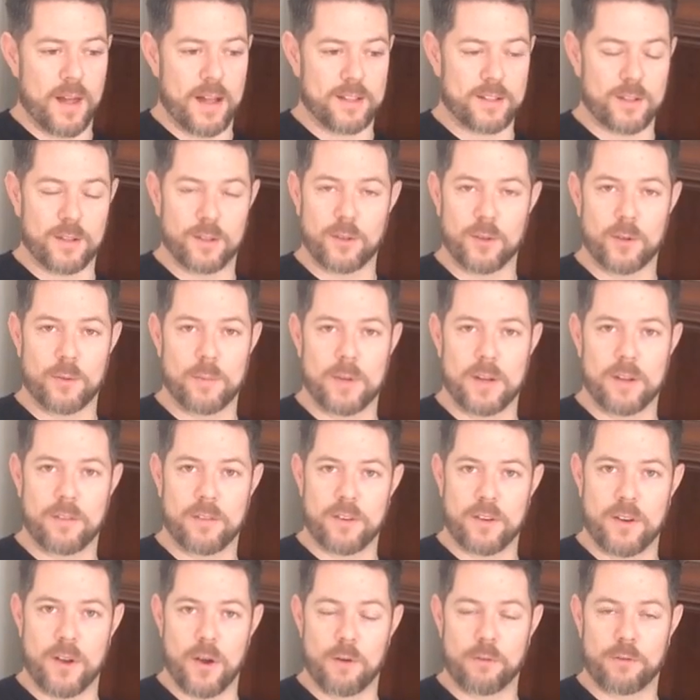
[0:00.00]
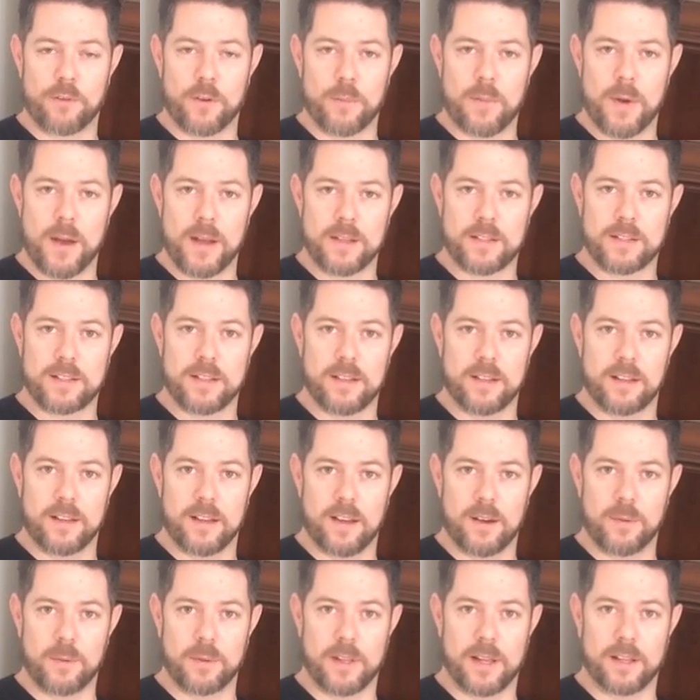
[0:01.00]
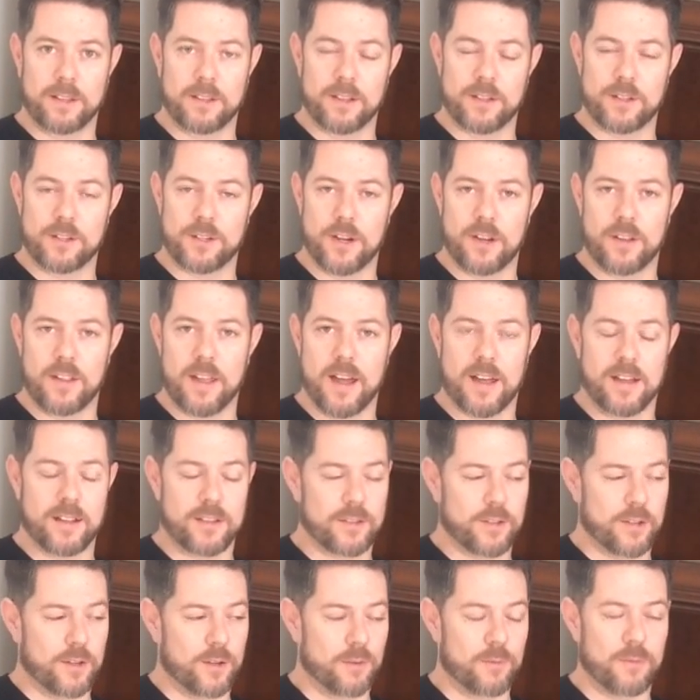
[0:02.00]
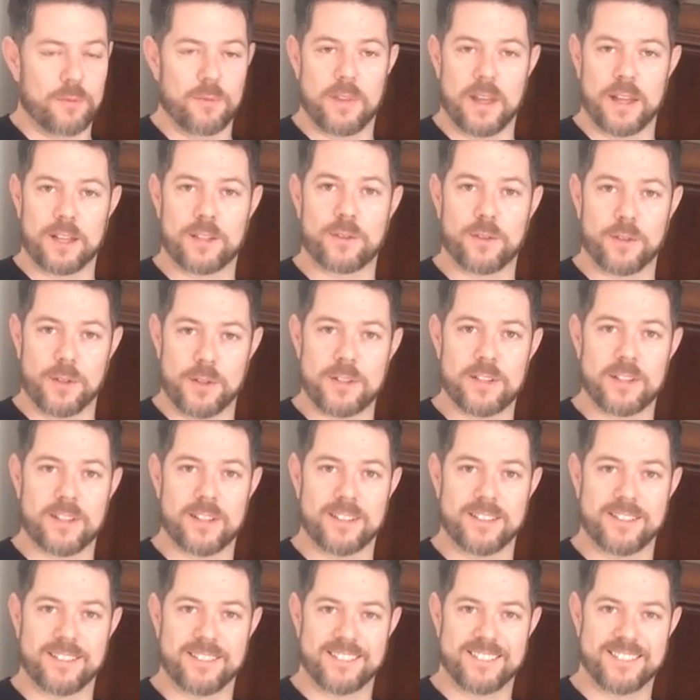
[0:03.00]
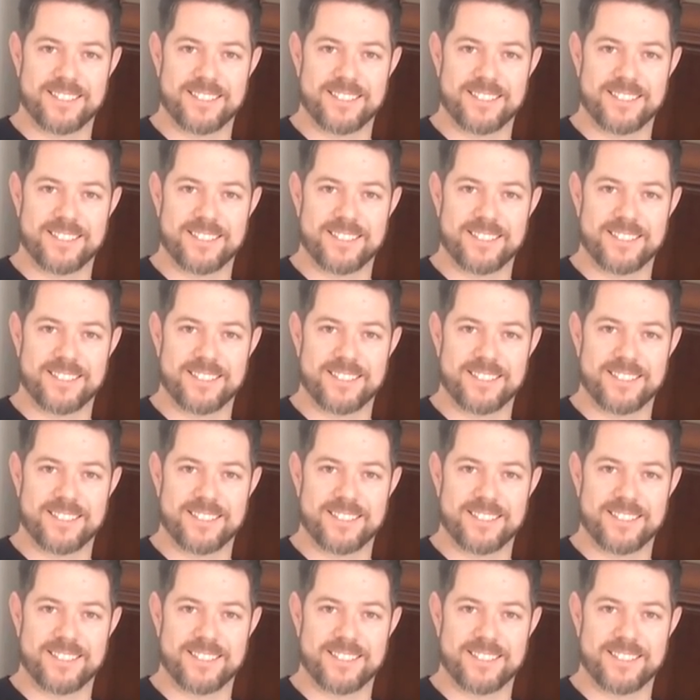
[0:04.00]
that's a little bit of a note from us, and uh, we'd like to share that. So thanks for listening.